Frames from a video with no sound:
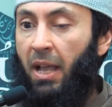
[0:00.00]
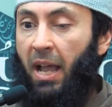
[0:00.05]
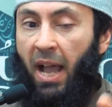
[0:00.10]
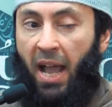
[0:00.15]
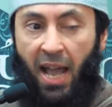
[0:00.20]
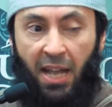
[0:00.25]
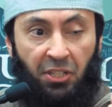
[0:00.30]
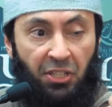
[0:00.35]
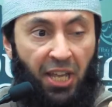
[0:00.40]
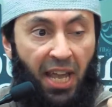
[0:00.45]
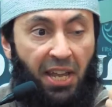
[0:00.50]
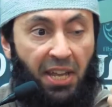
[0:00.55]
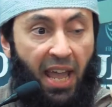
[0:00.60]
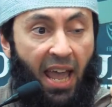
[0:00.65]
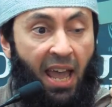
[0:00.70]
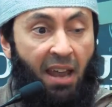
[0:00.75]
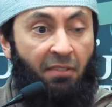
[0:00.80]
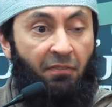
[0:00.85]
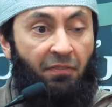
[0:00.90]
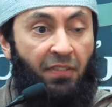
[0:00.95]
Hasad,
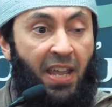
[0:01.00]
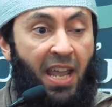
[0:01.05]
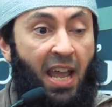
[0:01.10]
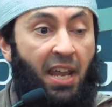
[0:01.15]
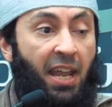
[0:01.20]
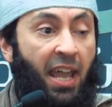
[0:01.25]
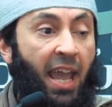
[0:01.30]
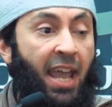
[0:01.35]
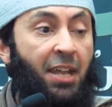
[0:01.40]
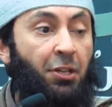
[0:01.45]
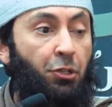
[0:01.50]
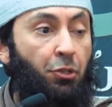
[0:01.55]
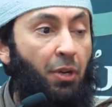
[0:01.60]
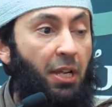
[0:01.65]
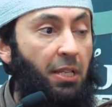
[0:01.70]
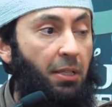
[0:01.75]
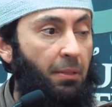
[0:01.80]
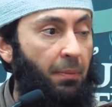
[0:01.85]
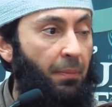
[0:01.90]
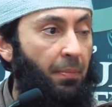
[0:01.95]
envy, and
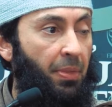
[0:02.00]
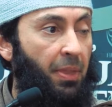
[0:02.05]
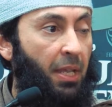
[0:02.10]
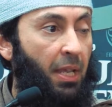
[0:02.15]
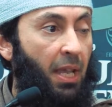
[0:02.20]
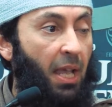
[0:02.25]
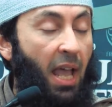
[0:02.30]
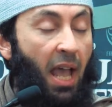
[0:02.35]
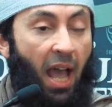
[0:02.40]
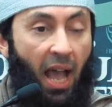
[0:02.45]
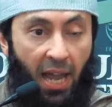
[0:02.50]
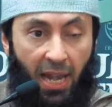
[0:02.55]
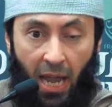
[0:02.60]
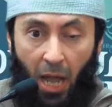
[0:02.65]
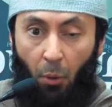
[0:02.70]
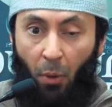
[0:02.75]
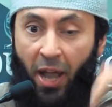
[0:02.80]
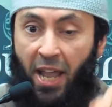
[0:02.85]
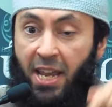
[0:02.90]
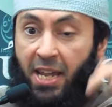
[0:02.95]
hatred.
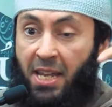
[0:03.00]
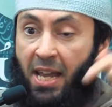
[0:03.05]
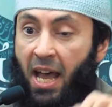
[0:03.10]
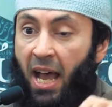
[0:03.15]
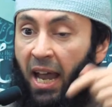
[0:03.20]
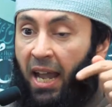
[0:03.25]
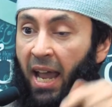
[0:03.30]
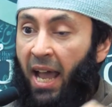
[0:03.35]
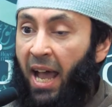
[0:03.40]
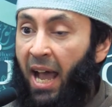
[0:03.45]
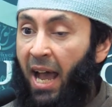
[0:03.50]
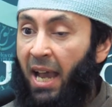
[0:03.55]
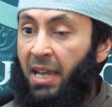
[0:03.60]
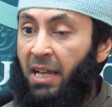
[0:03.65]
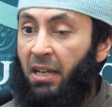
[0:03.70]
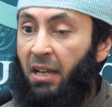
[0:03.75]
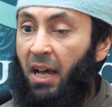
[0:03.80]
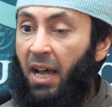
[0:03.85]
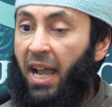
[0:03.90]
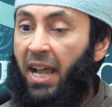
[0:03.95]

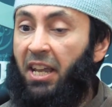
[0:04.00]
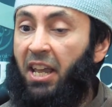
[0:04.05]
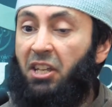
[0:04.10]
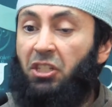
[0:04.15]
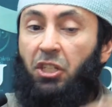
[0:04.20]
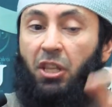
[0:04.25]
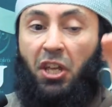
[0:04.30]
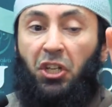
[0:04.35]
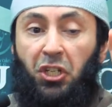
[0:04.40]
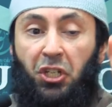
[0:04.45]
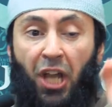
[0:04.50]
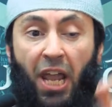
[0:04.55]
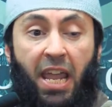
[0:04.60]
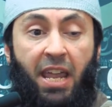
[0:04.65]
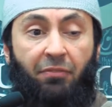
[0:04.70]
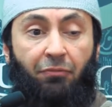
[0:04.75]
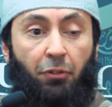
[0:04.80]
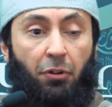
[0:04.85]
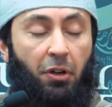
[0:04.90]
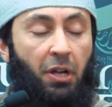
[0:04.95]
It is the
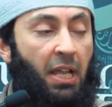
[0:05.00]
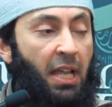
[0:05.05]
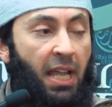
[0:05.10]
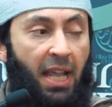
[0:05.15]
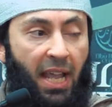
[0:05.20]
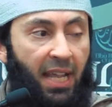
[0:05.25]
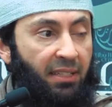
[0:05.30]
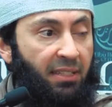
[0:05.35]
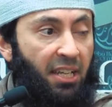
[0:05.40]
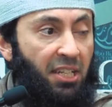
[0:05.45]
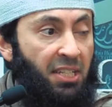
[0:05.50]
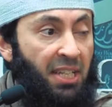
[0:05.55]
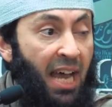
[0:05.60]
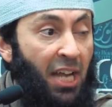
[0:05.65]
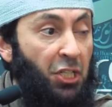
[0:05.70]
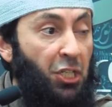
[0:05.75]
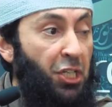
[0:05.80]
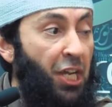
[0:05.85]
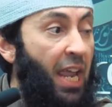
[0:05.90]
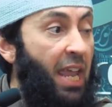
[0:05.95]
shaver. It does
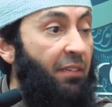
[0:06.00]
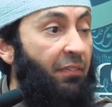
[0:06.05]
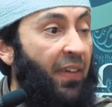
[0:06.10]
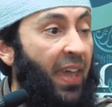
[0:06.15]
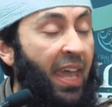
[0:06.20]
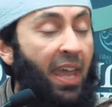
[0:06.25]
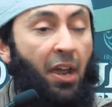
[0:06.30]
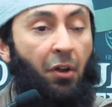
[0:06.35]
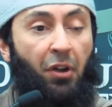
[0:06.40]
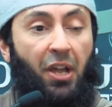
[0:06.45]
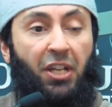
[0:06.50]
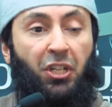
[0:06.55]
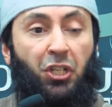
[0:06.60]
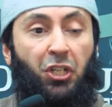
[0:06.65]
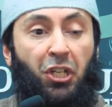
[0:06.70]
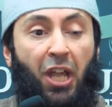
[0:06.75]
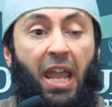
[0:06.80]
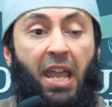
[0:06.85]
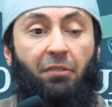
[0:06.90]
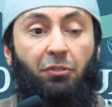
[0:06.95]
not shave hair. It
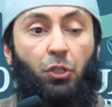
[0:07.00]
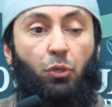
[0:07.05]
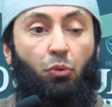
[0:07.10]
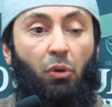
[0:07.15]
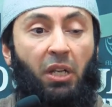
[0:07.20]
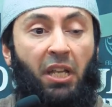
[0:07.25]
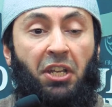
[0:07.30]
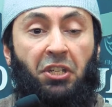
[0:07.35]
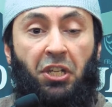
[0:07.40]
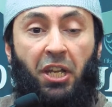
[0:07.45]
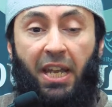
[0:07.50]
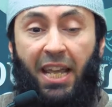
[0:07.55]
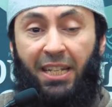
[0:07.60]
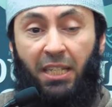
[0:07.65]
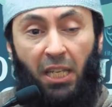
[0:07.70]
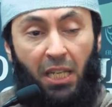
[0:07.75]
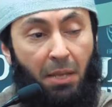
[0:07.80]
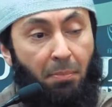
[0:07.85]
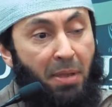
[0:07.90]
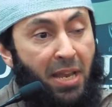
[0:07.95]
shaves religion.
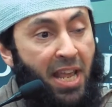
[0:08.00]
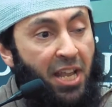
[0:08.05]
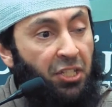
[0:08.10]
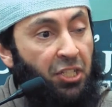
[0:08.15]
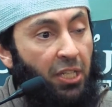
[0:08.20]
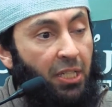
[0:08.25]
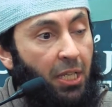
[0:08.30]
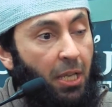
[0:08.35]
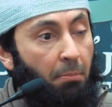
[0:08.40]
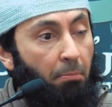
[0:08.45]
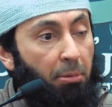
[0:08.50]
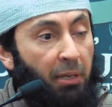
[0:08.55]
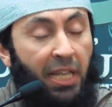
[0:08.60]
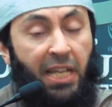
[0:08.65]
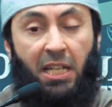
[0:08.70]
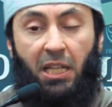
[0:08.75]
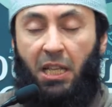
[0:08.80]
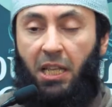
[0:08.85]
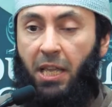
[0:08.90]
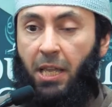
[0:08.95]
It eliminates it
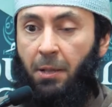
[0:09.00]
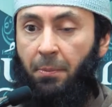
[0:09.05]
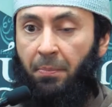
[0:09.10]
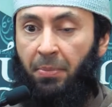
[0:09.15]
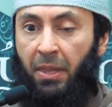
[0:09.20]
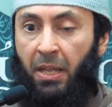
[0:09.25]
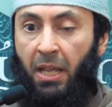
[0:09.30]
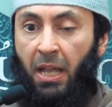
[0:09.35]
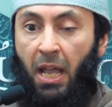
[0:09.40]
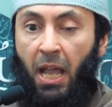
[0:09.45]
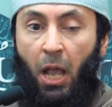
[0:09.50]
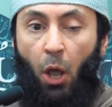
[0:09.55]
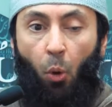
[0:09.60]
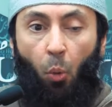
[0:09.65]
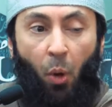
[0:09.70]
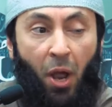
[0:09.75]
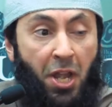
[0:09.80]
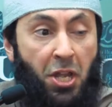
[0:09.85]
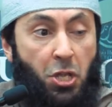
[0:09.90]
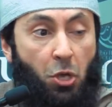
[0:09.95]
completely.
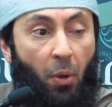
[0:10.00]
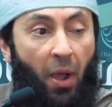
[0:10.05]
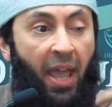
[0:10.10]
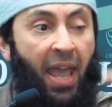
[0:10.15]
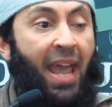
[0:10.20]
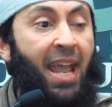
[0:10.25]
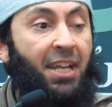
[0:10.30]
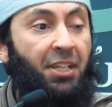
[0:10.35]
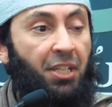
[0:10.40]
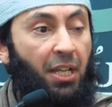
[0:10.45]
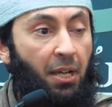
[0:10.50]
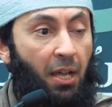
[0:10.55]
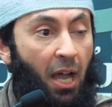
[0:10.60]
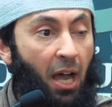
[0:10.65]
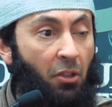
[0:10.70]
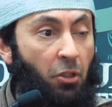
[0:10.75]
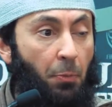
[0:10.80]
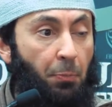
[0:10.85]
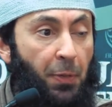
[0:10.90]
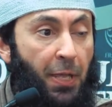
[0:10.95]
When you hate
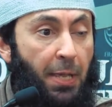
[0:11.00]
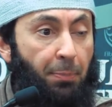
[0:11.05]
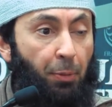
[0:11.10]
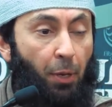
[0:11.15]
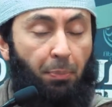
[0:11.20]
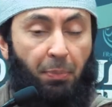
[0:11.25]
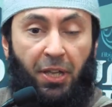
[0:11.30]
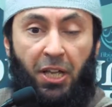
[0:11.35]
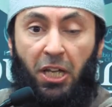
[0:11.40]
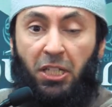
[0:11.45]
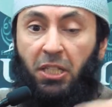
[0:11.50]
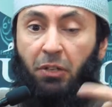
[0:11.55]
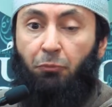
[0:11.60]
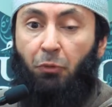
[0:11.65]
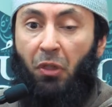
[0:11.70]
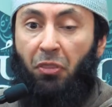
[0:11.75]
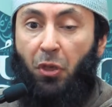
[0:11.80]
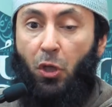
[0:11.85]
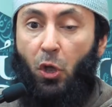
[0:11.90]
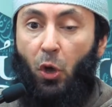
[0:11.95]
other people because of
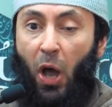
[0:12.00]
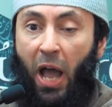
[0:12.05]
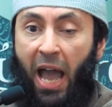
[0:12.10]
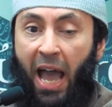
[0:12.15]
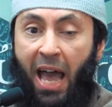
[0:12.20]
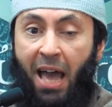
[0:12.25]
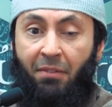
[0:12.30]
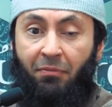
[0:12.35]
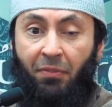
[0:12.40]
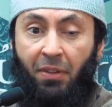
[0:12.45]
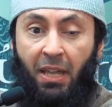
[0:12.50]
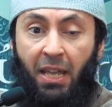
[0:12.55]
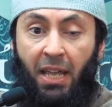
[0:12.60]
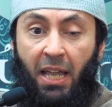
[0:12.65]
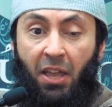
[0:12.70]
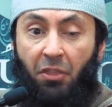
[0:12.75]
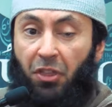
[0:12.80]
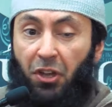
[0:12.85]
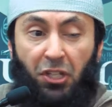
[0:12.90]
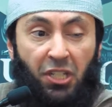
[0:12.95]
what they
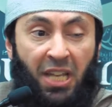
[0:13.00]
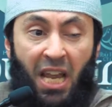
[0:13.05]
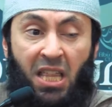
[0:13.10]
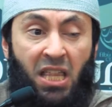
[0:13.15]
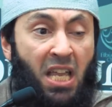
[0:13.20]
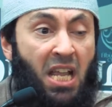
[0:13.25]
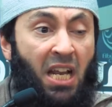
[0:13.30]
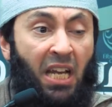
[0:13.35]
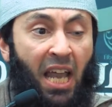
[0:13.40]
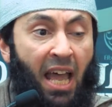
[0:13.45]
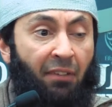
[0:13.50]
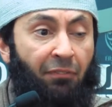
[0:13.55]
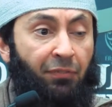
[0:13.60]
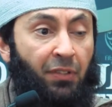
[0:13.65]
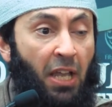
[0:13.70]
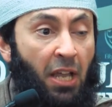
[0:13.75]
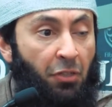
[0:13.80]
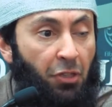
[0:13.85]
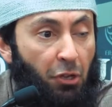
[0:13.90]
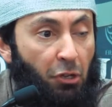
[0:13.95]
have, there's nothing left.
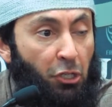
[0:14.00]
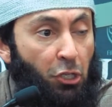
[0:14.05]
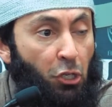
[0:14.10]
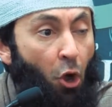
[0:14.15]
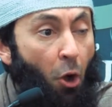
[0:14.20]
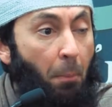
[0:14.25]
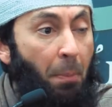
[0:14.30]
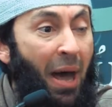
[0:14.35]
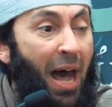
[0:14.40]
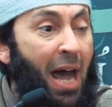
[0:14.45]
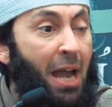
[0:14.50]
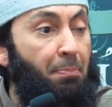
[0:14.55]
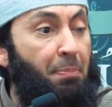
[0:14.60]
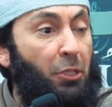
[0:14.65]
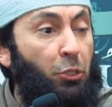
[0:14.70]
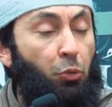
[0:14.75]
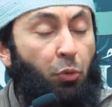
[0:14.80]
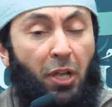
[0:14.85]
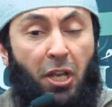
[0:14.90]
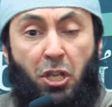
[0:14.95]
There is no bond
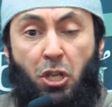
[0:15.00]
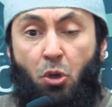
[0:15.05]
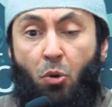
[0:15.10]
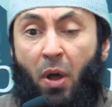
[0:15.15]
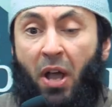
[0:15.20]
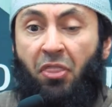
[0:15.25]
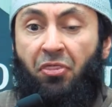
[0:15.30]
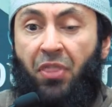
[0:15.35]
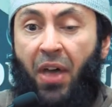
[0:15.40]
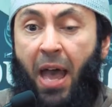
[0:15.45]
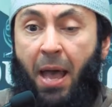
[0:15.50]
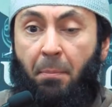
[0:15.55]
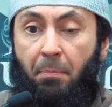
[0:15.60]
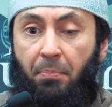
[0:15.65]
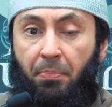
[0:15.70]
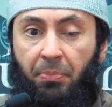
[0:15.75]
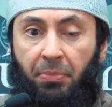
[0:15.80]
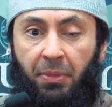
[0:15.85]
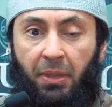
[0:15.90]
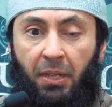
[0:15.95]
between you and them.